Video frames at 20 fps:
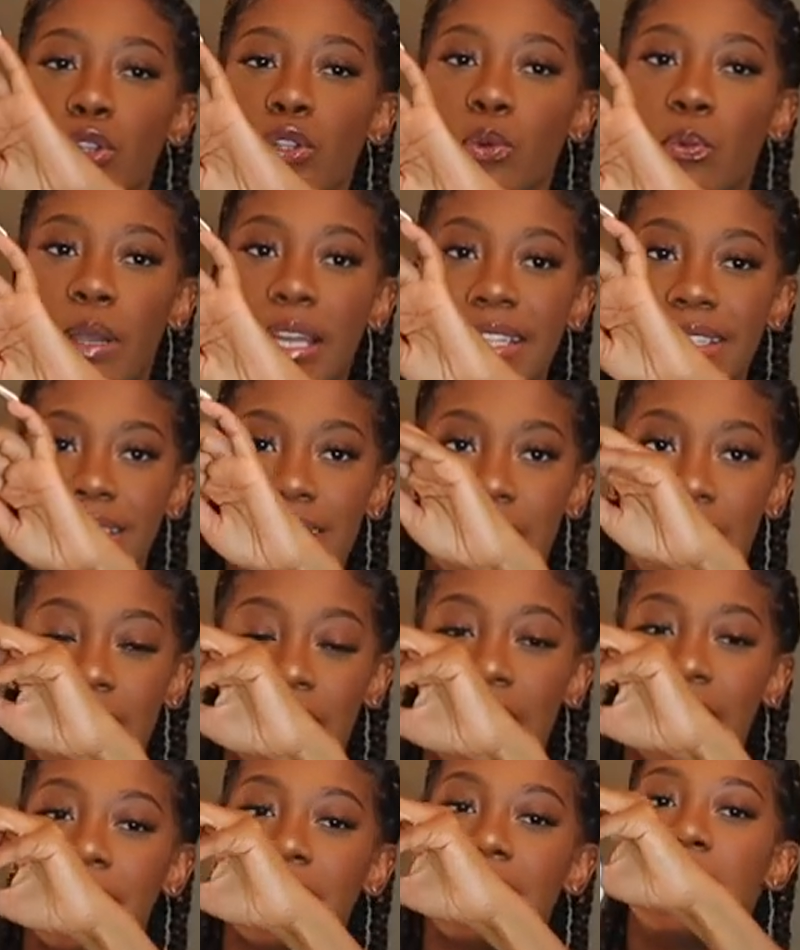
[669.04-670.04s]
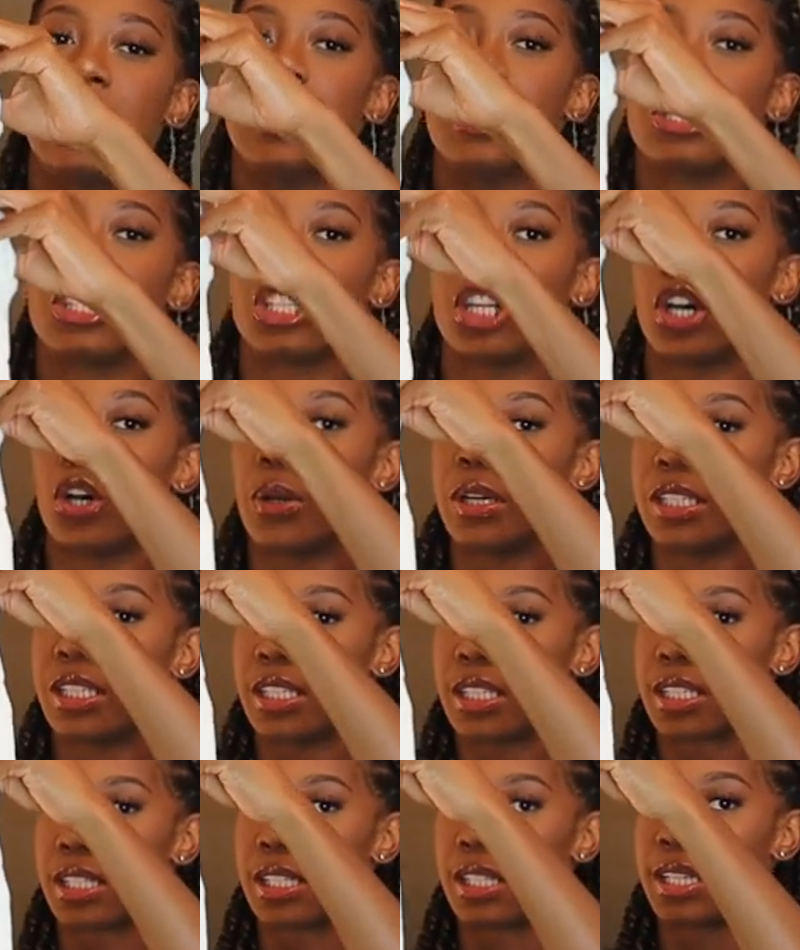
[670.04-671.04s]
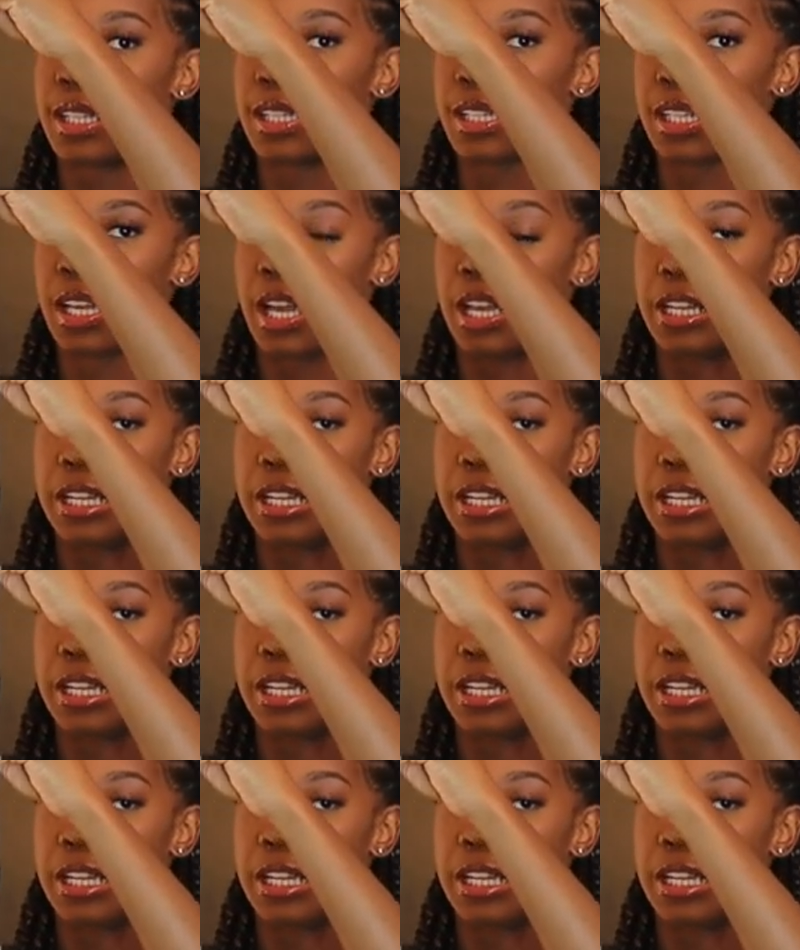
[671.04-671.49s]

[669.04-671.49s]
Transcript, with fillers: on the white side. So it's just this